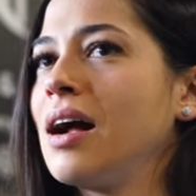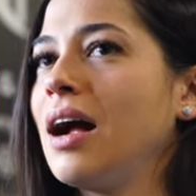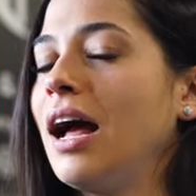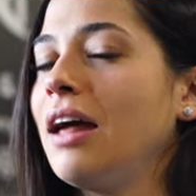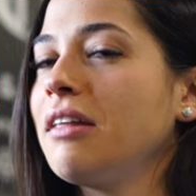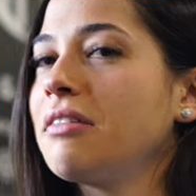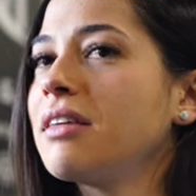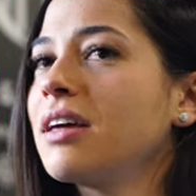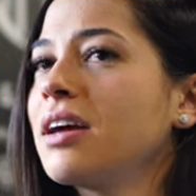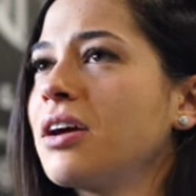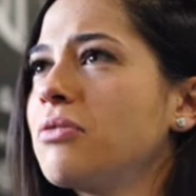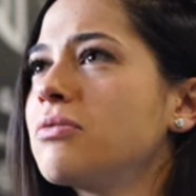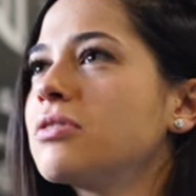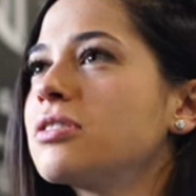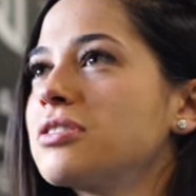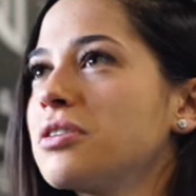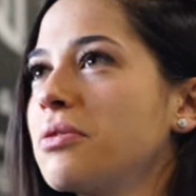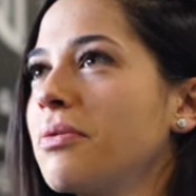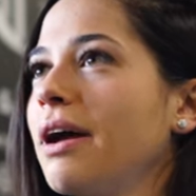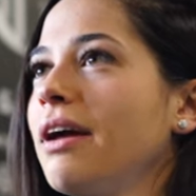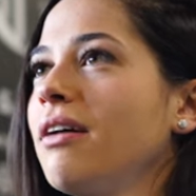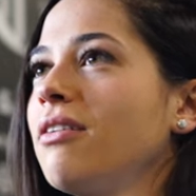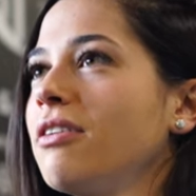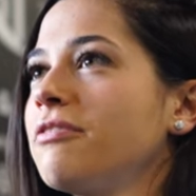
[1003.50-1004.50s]
I think it was
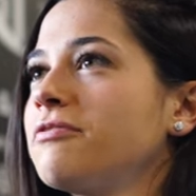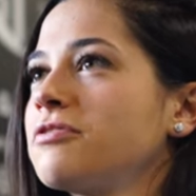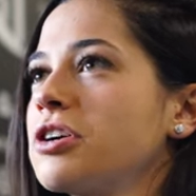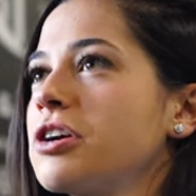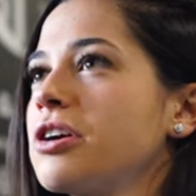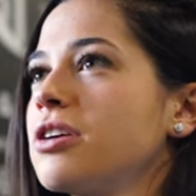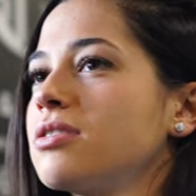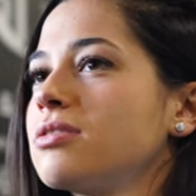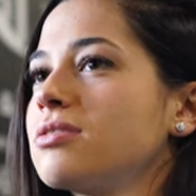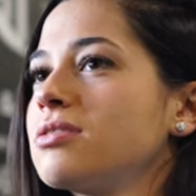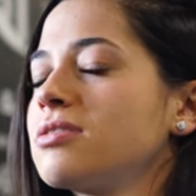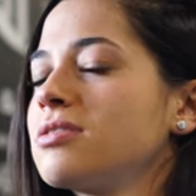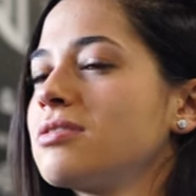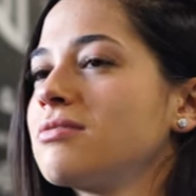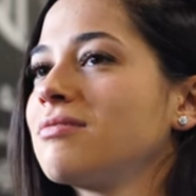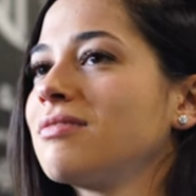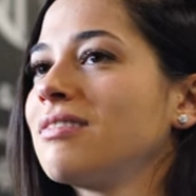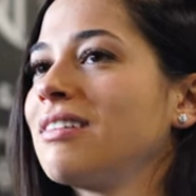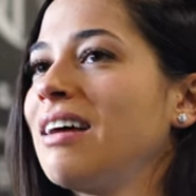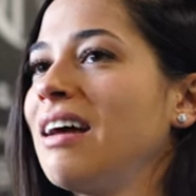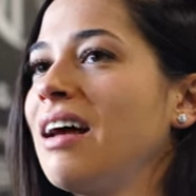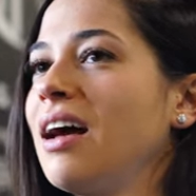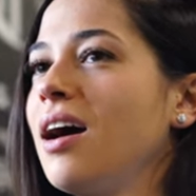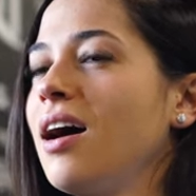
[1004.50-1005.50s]
the weightlifters.
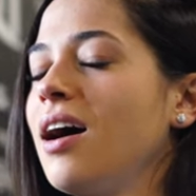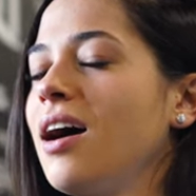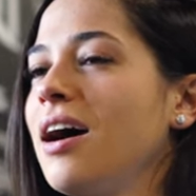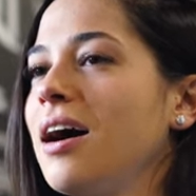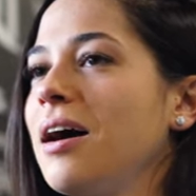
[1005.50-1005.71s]
Yeah.